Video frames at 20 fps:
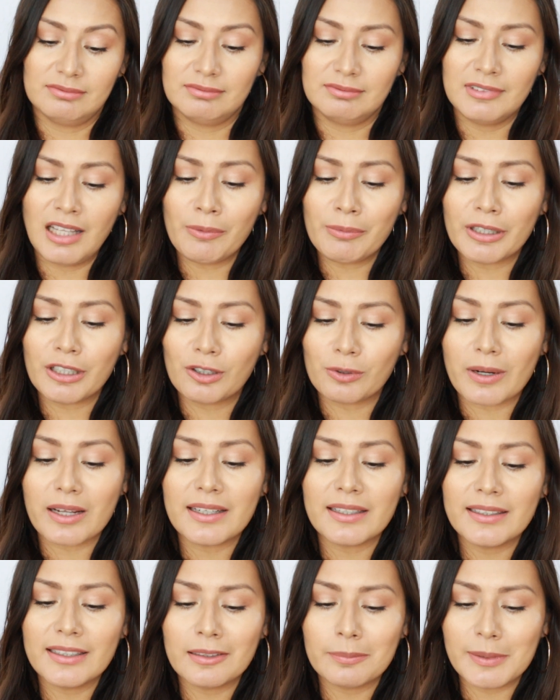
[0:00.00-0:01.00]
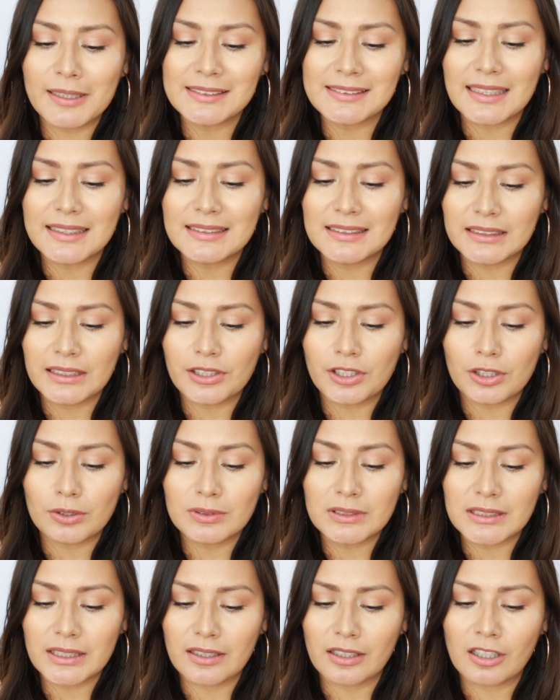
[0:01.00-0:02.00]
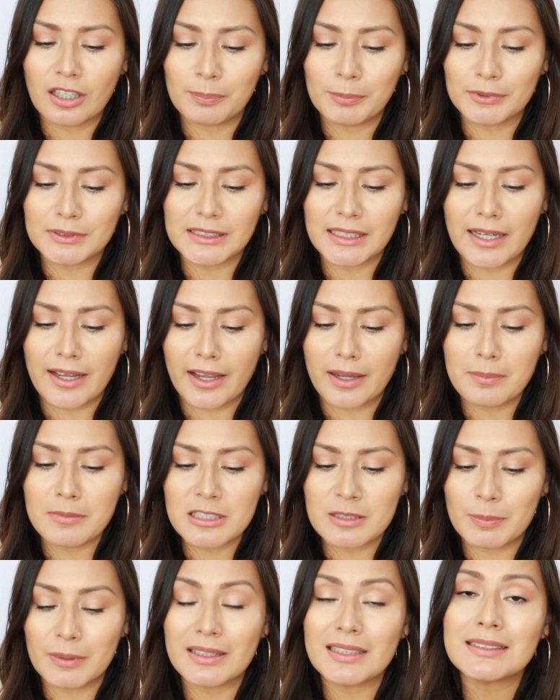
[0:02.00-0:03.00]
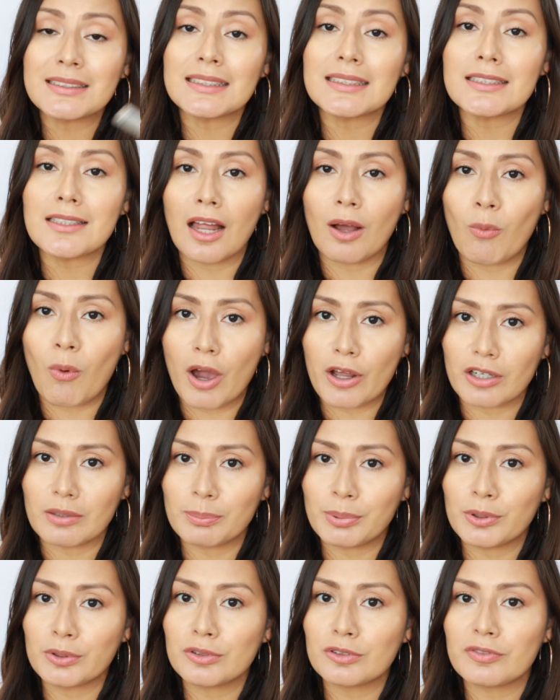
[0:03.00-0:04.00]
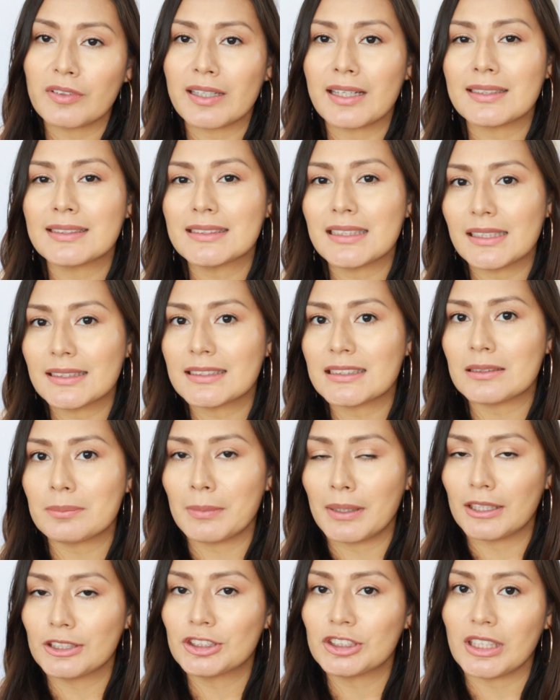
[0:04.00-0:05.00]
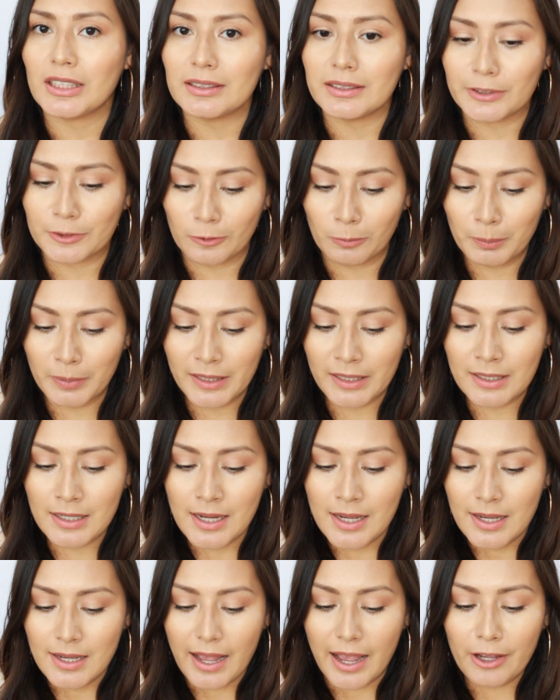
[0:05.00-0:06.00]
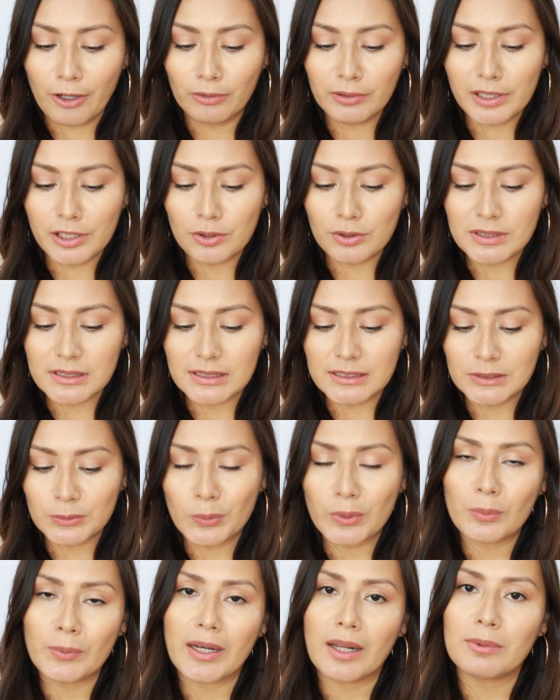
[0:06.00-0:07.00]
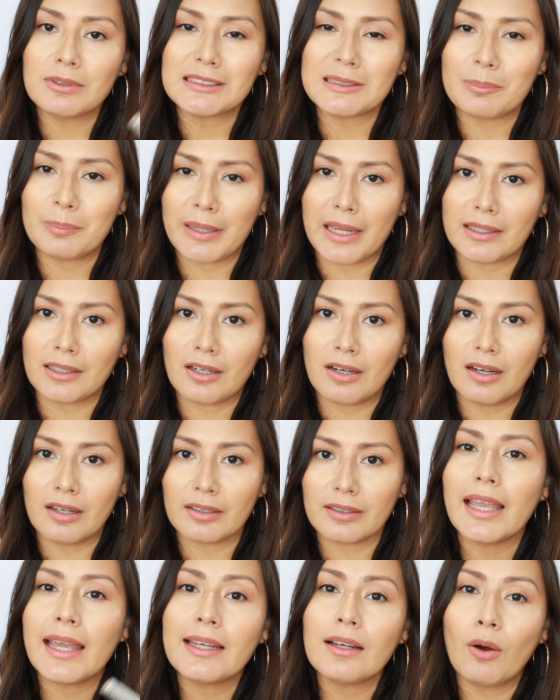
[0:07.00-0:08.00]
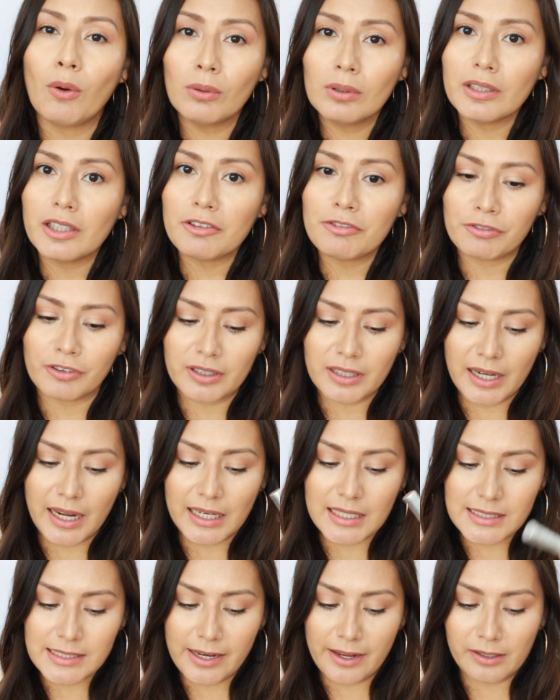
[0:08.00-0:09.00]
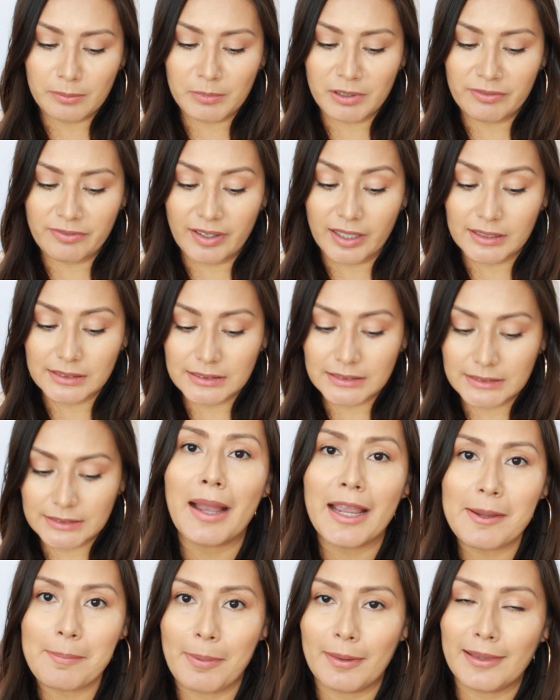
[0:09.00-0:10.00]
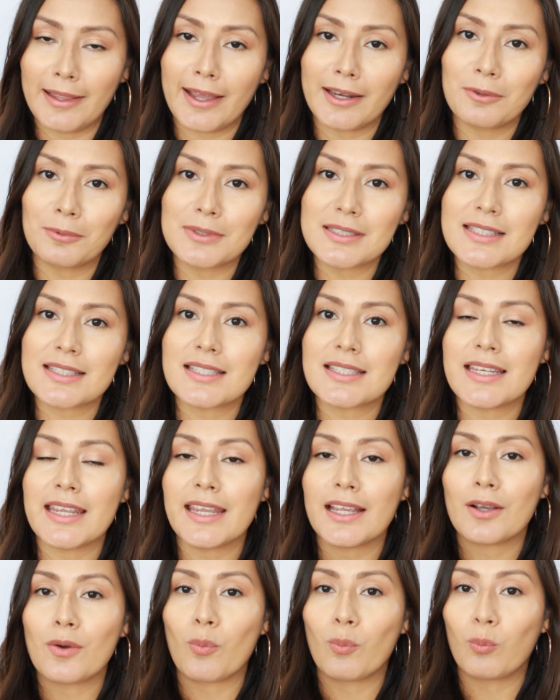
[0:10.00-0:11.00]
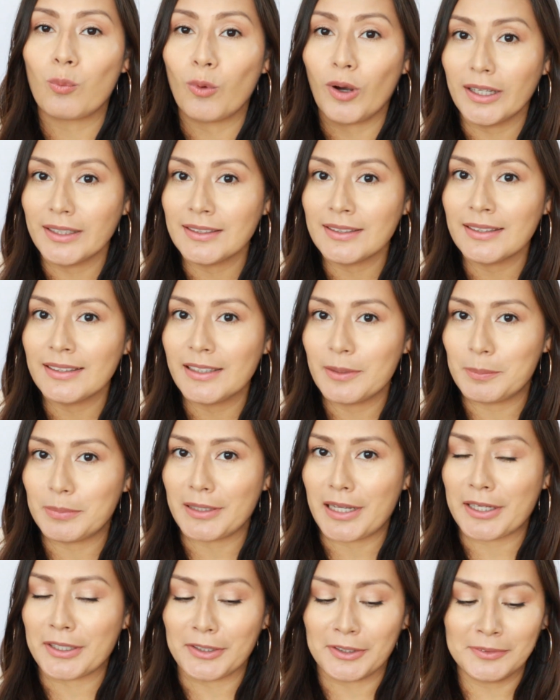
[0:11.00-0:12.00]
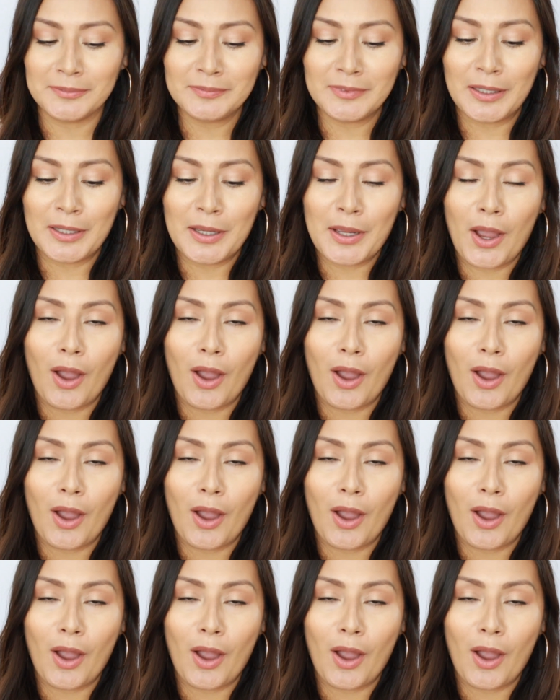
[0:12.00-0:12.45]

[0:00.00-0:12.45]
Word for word: not regretted it because I did use it a couple times, but this is not waterproof and it does smudge a little bit. I only used this one when I was in Bangkok and only for nighttime events. My plan was to take one lip liner,